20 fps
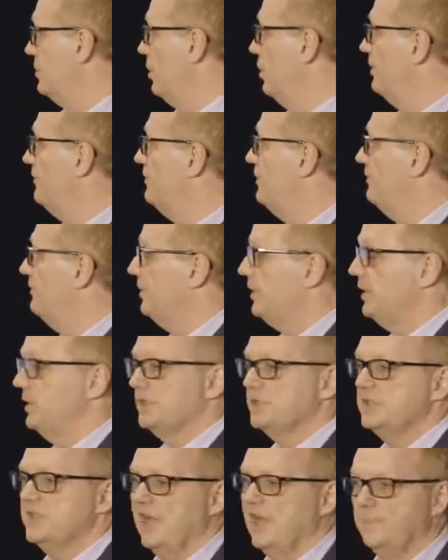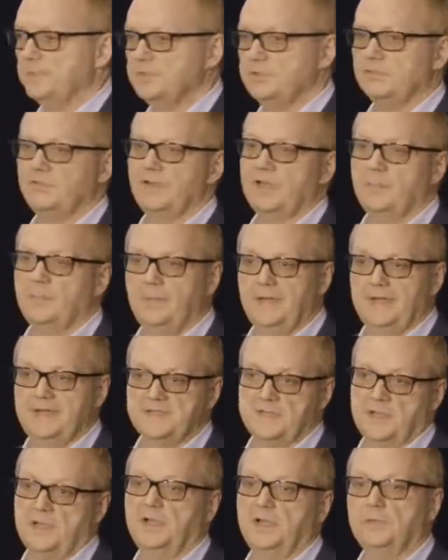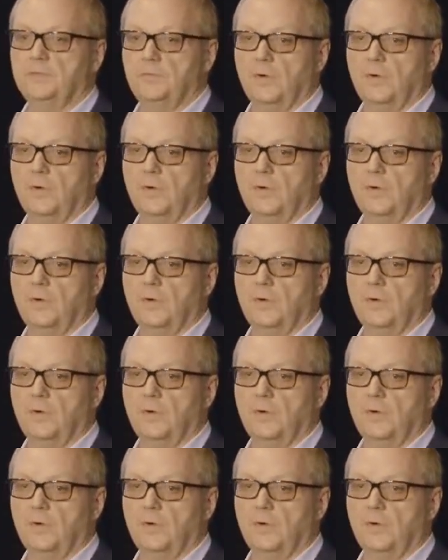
all of the various types of campaigns that I can